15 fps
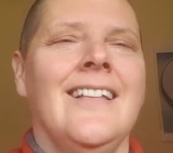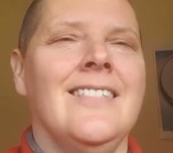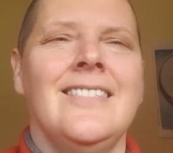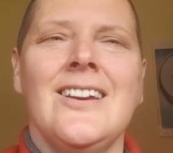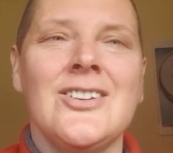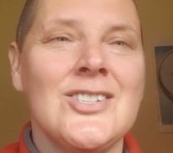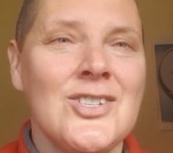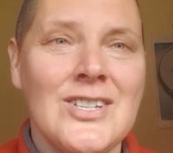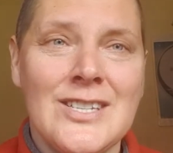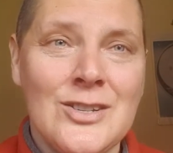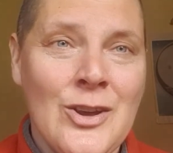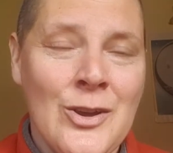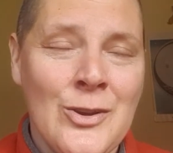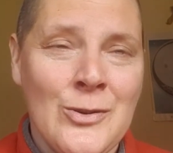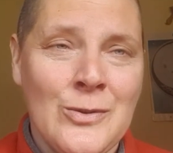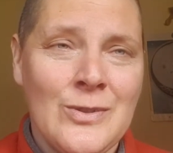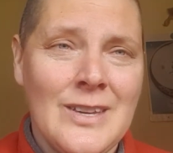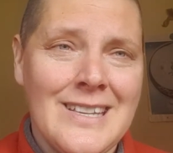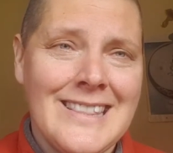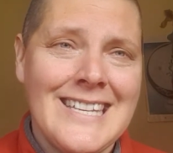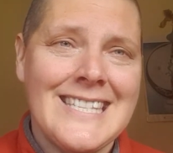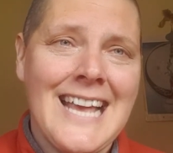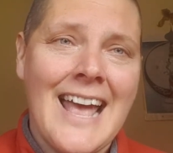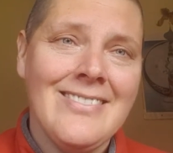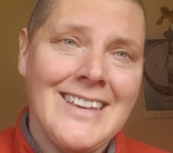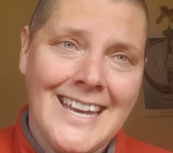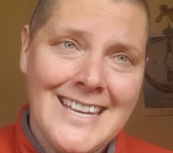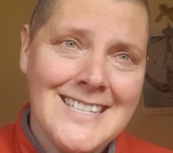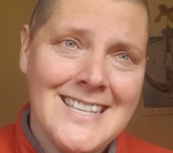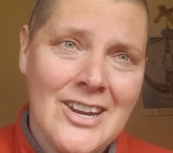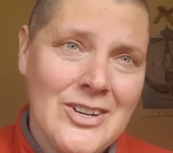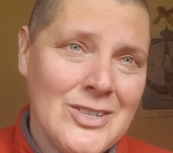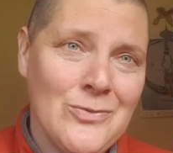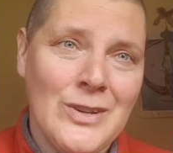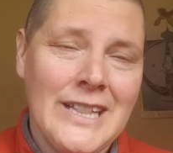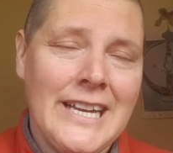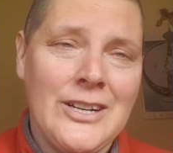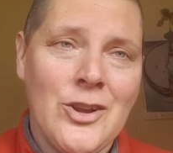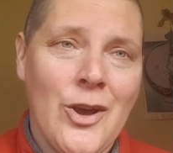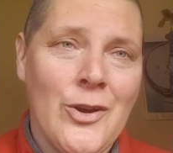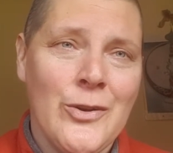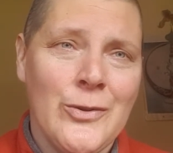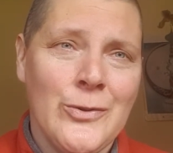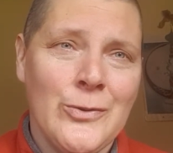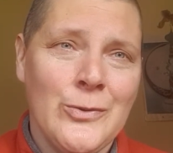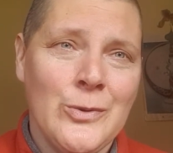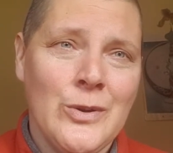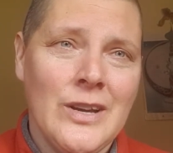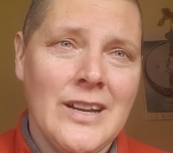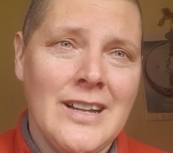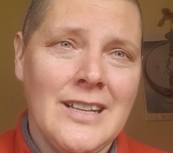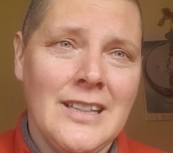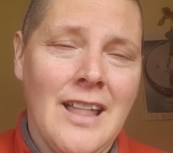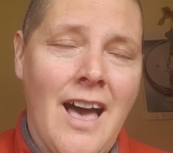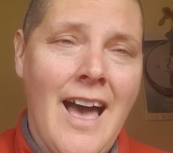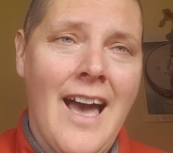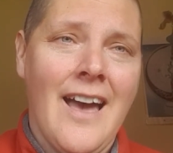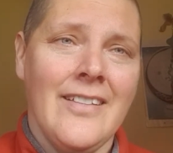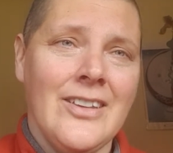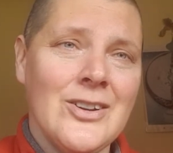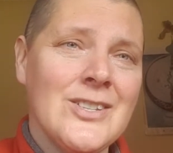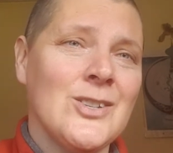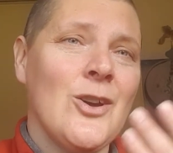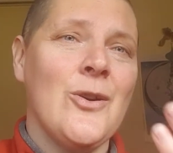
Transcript: there's just no, the sad thing is there is really no there is no